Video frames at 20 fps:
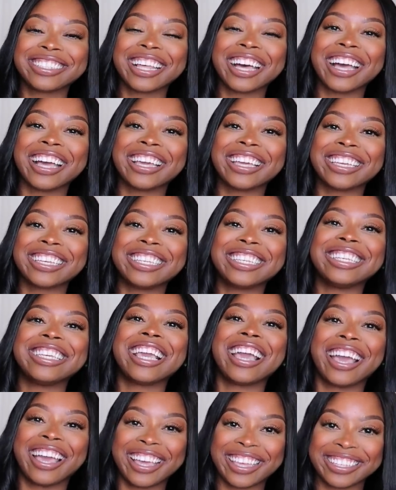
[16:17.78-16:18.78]
like,
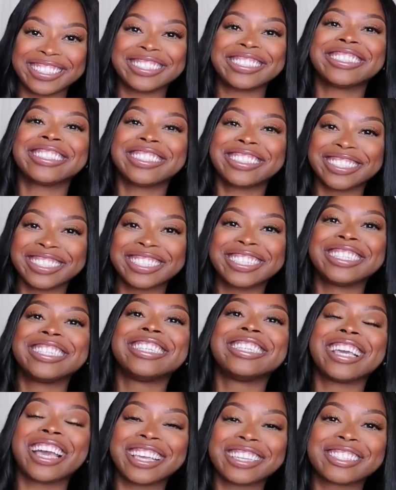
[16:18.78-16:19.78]
yes,
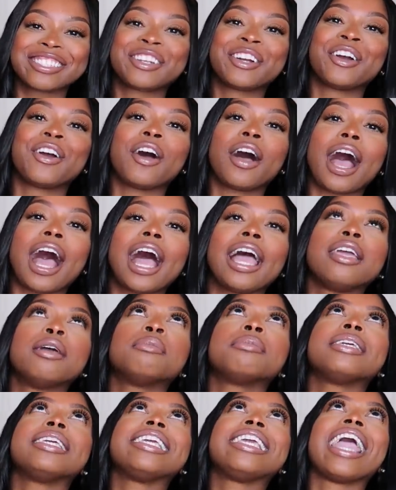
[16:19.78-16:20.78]
yes, girl, I
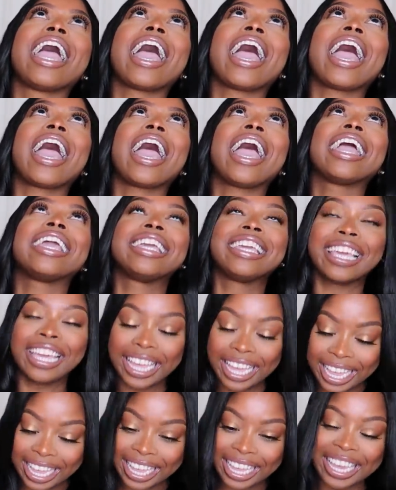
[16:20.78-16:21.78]
am
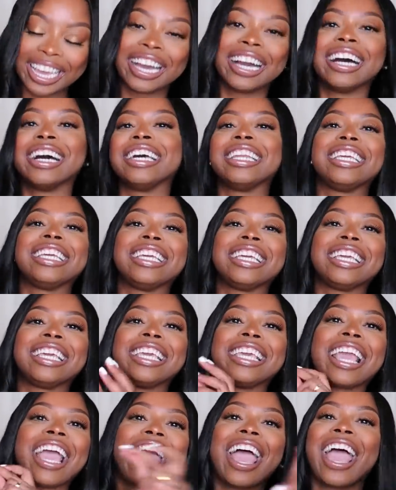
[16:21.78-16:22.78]
gagging, honey,
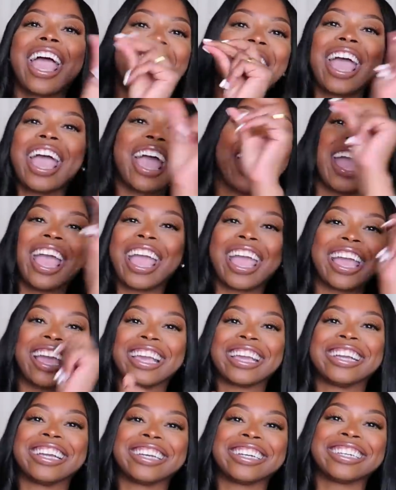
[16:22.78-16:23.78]

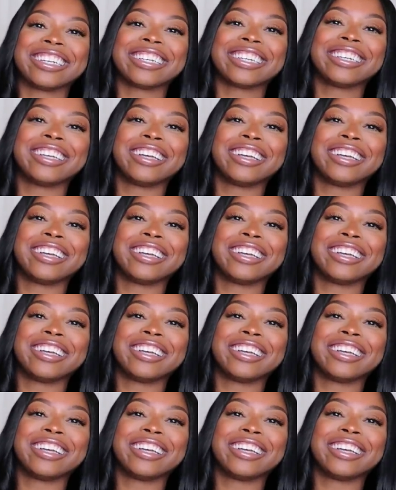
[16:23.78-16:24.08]
gag.